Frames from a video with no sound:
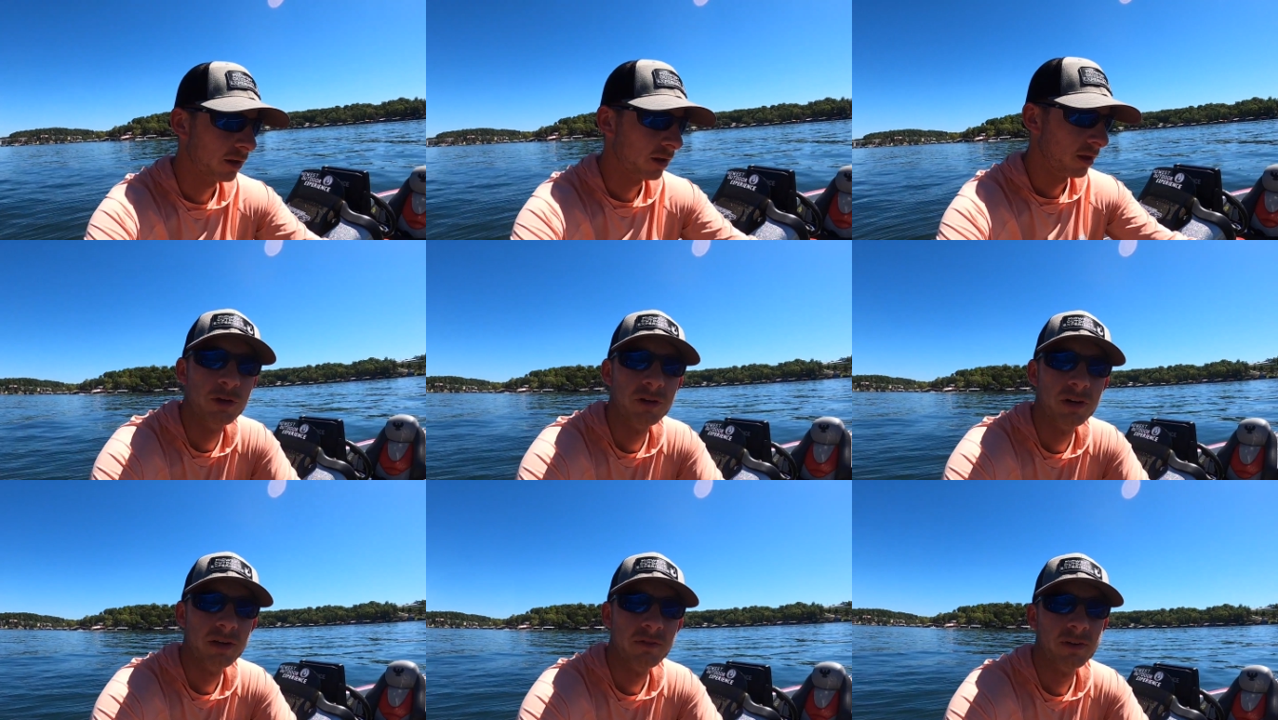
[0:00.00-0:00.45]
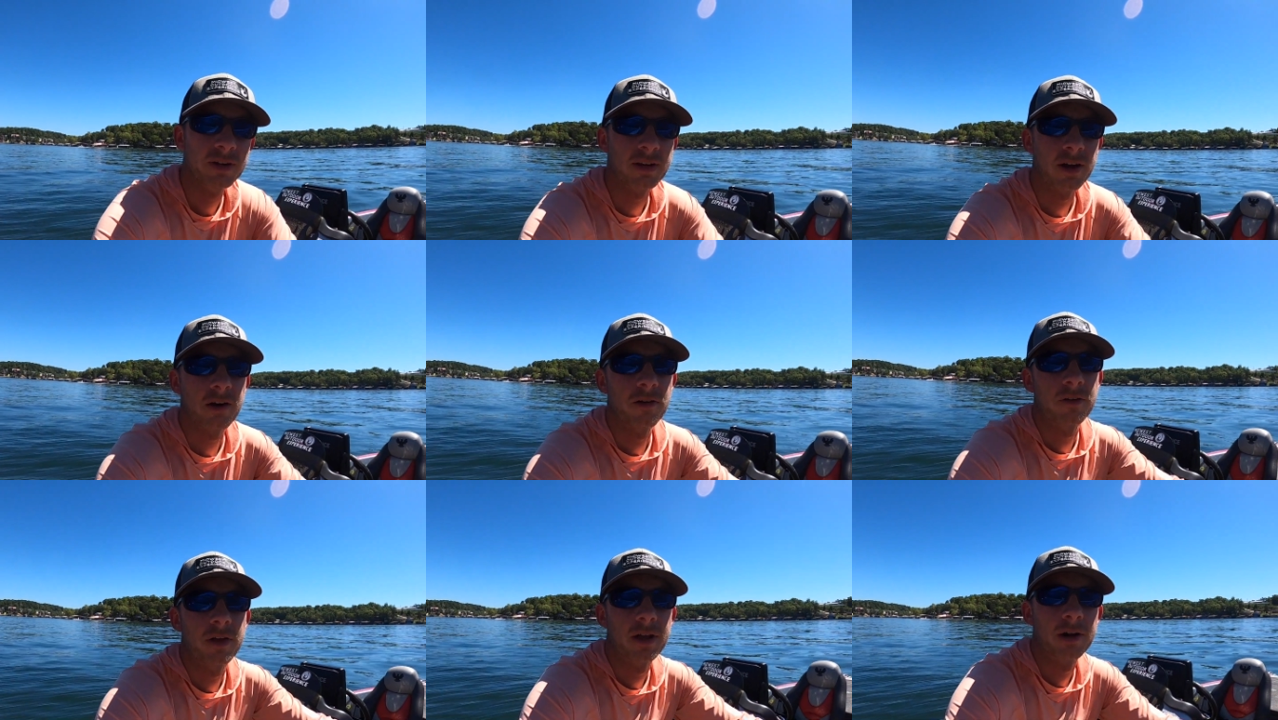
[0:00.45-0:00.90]
You can even
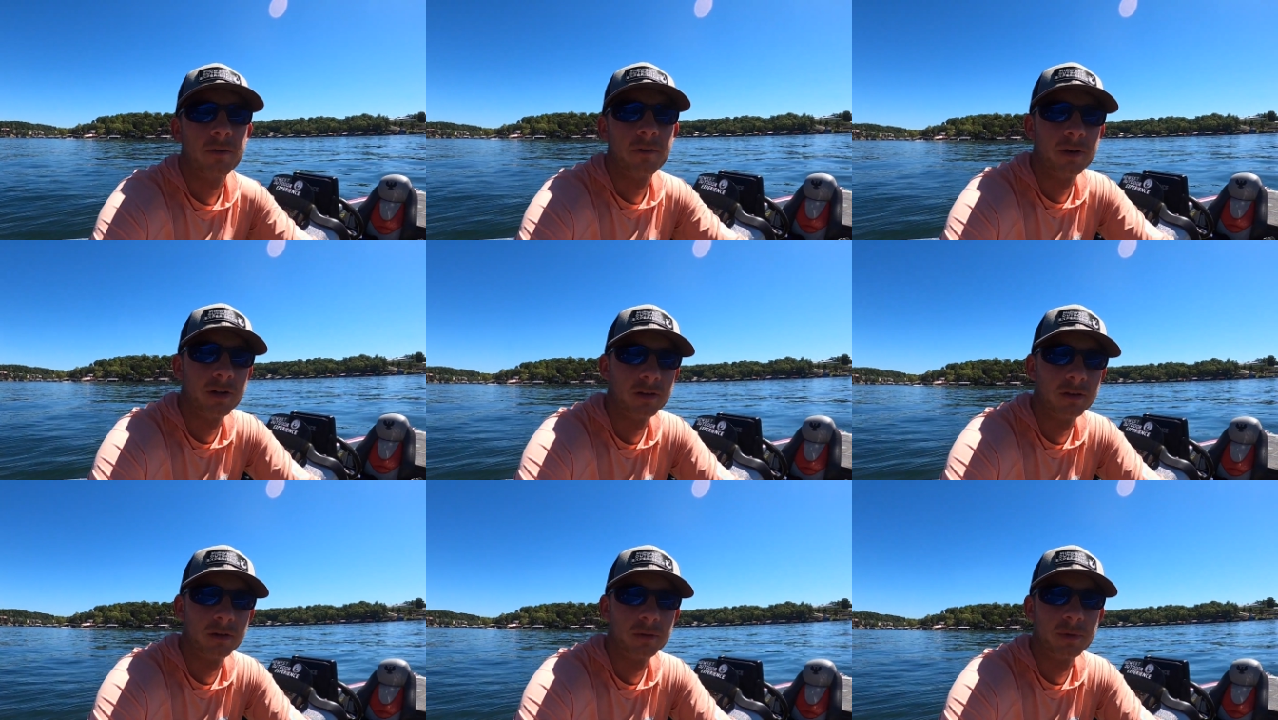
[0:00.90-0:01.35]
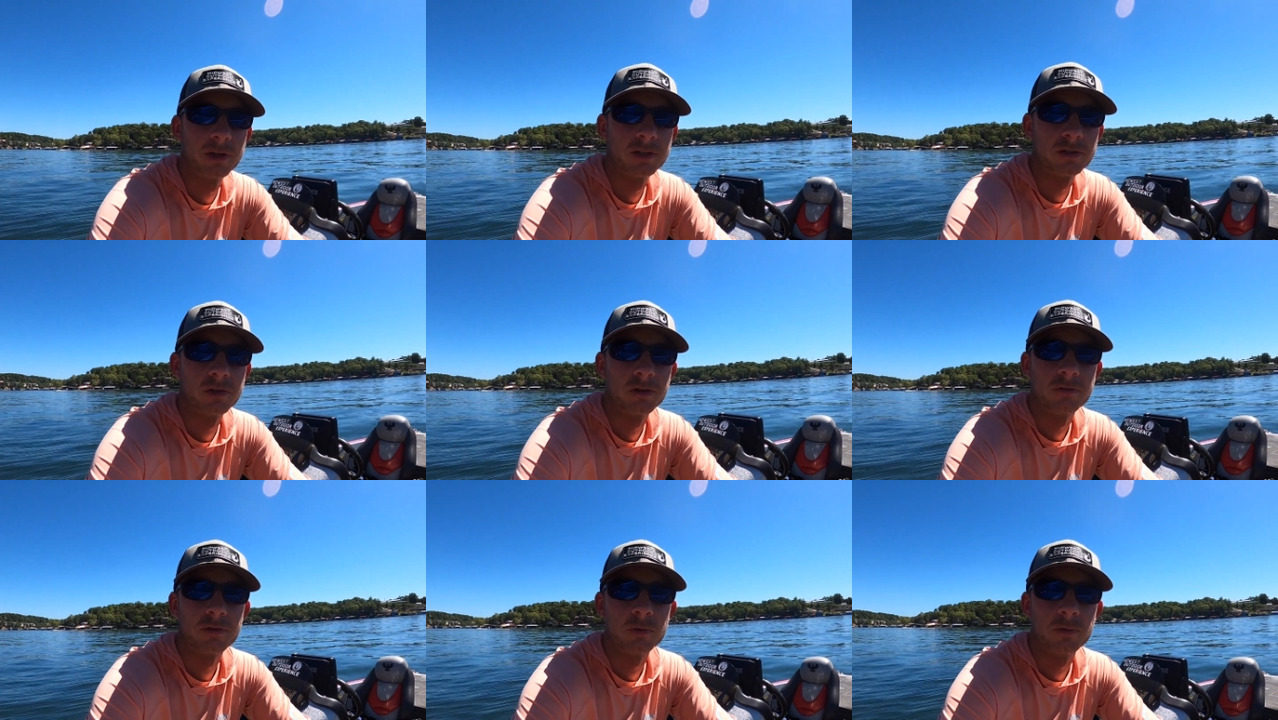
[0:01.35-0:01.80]
Carolina rig a little bit
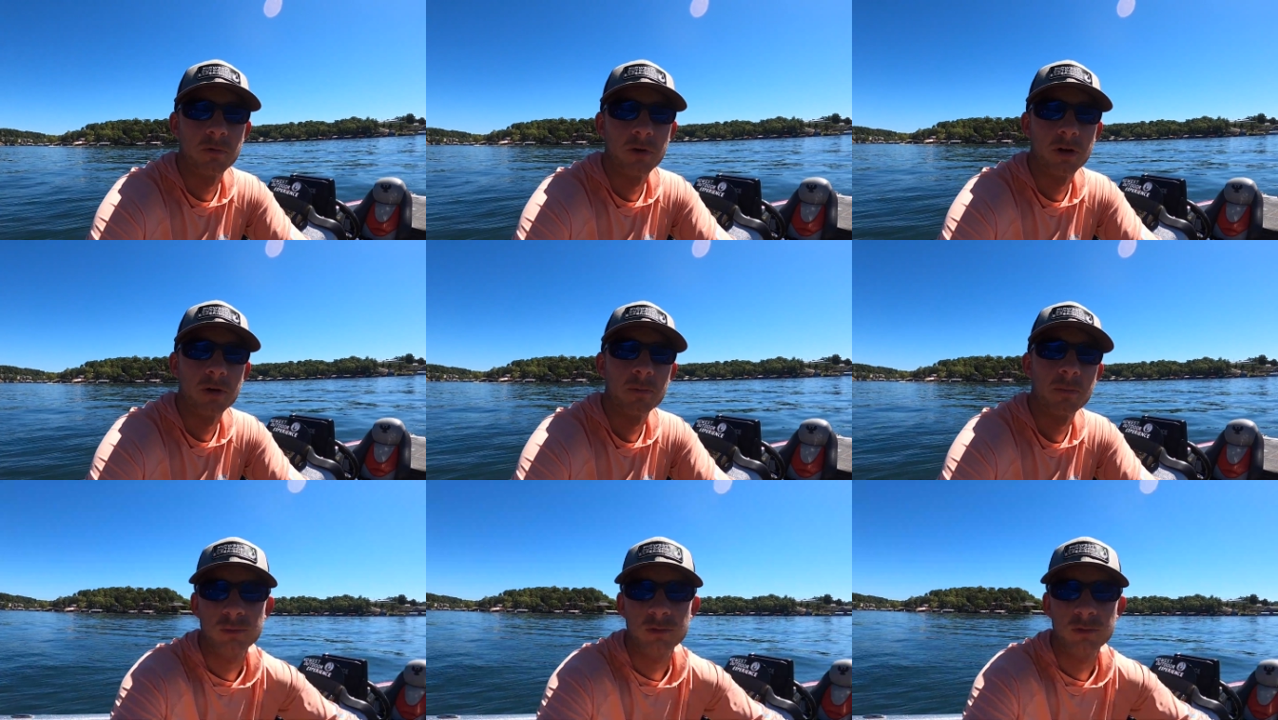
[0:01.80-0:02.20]
too if you want.